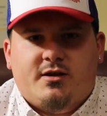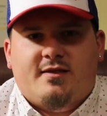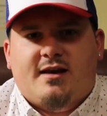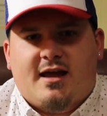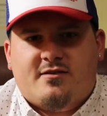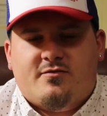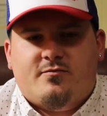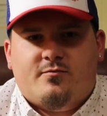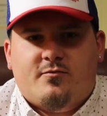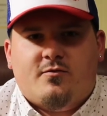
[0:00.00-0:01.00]
in the next
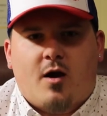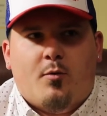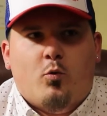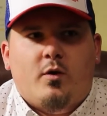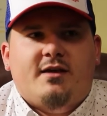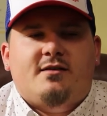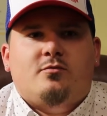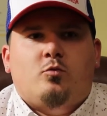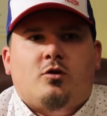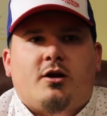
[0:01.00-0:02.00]
couple
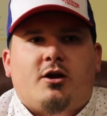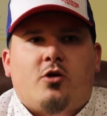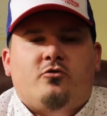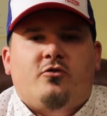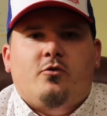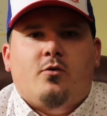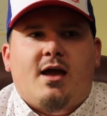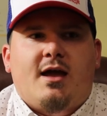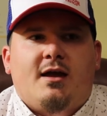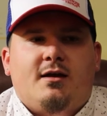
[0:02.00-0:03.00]
weeks, we're going to go to
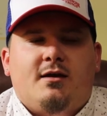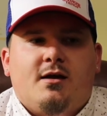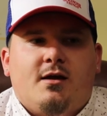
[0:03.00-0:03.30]
a